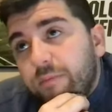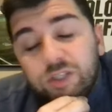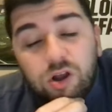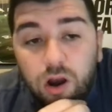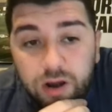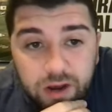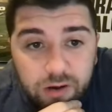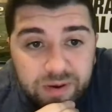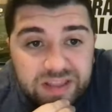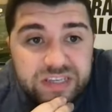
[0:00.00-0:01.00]
He's a hard
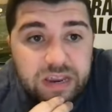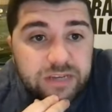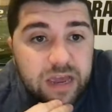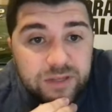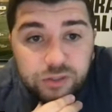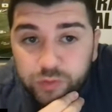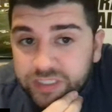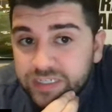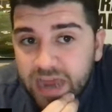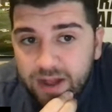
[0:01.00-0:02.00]
hitter, but at the same time, he's a
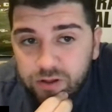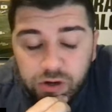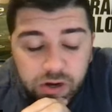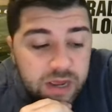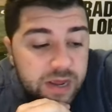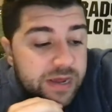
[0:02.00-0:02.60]
risky tackler.